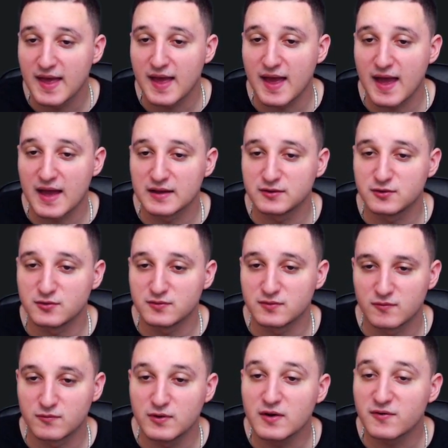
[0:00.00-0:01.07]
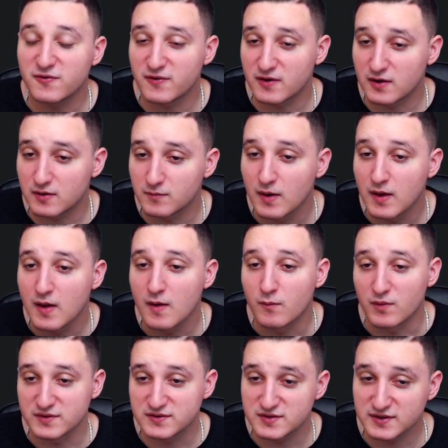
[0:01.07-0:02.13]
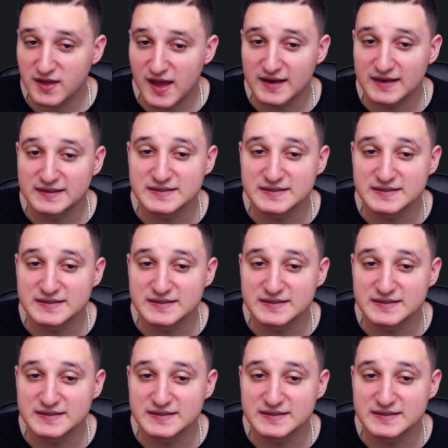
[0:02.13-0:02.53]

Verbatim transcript: and to reaffirm once again